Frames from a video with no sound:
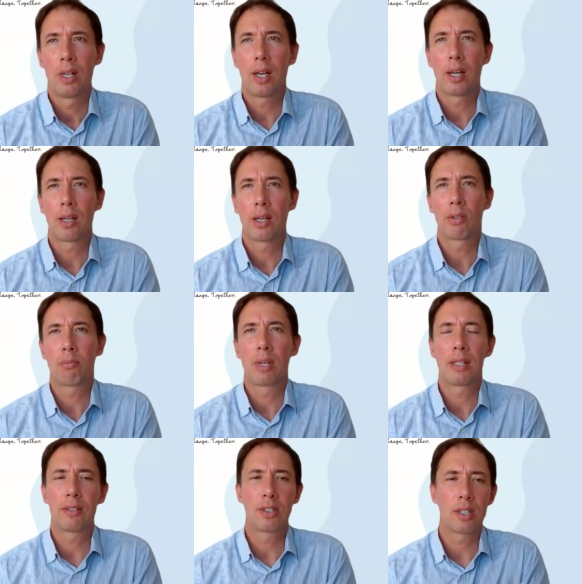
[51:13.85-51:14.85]
um,
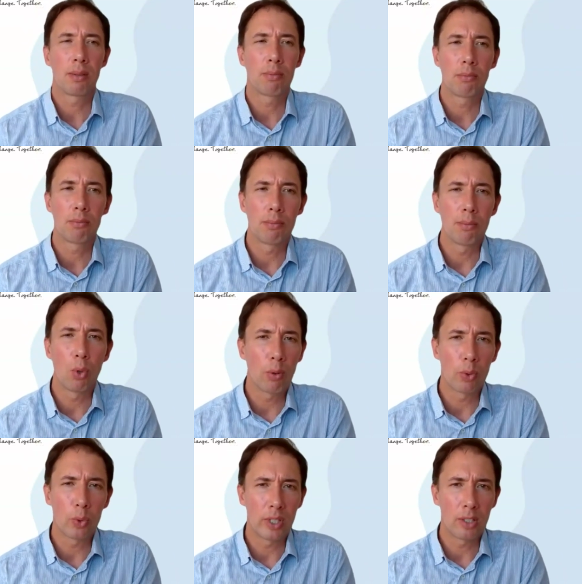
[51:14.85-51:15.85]
and some
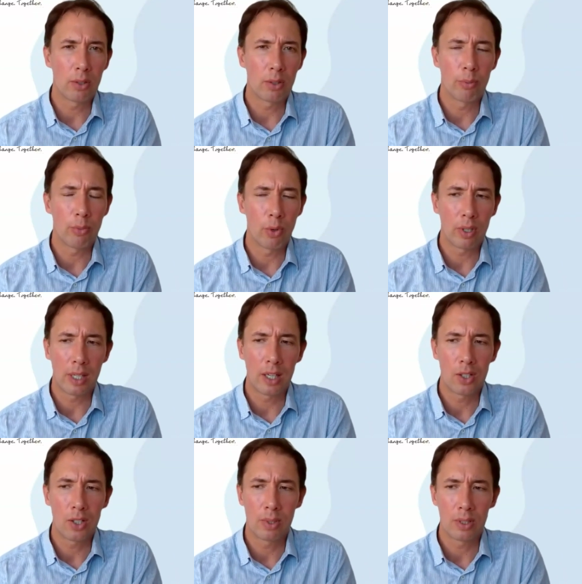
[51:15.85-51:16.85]
more will need to do more
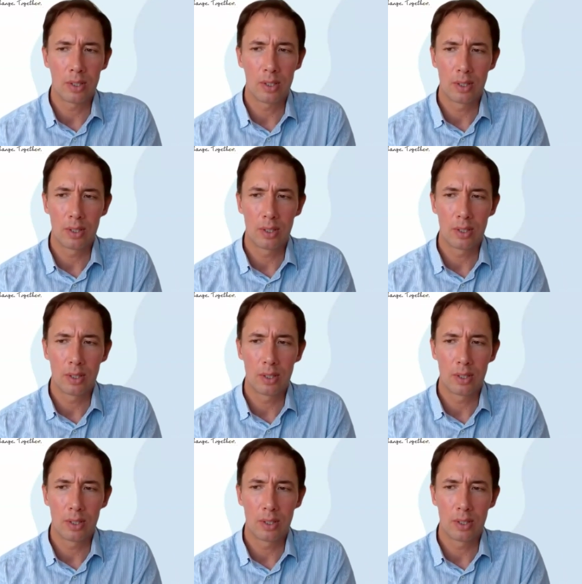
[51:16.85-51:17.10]
engagement.